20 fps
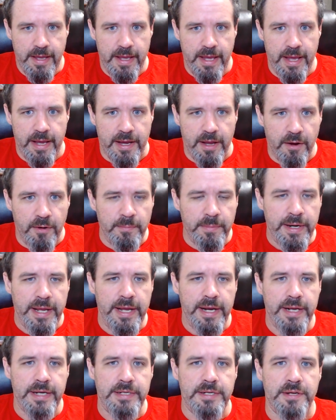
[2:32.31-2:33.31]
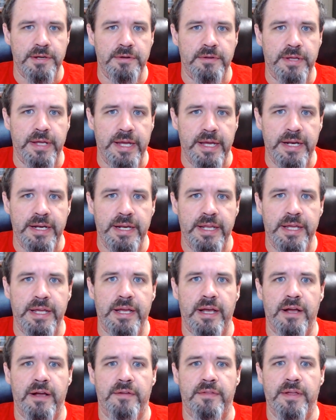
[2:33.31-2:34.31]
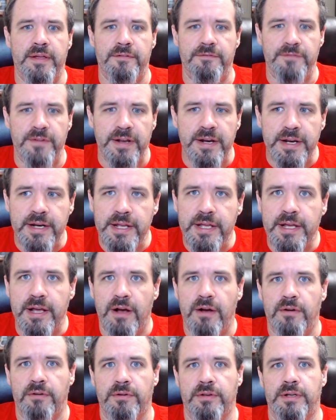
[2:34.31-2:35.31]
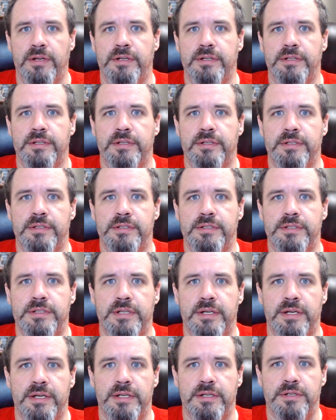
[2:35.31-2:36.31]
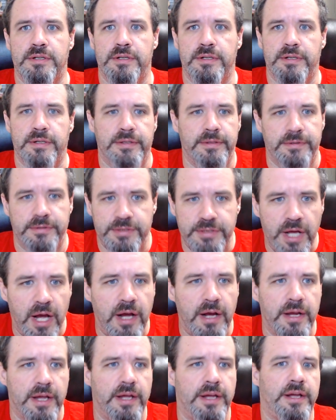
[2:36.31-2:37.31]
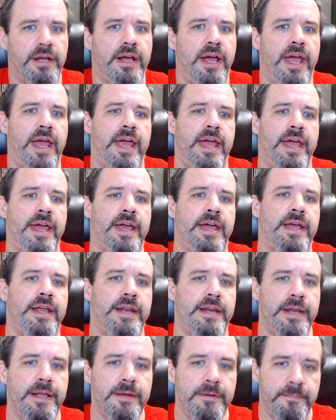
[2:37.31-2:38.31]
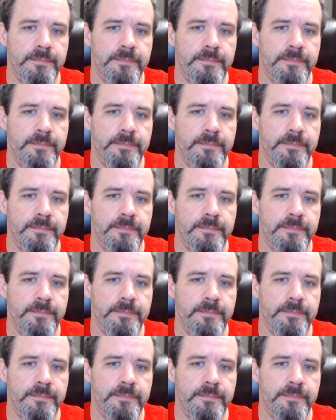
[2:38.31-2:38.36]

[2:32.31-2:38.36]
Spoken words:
It culminated to the ending of the Infinity Gauntlet saga, and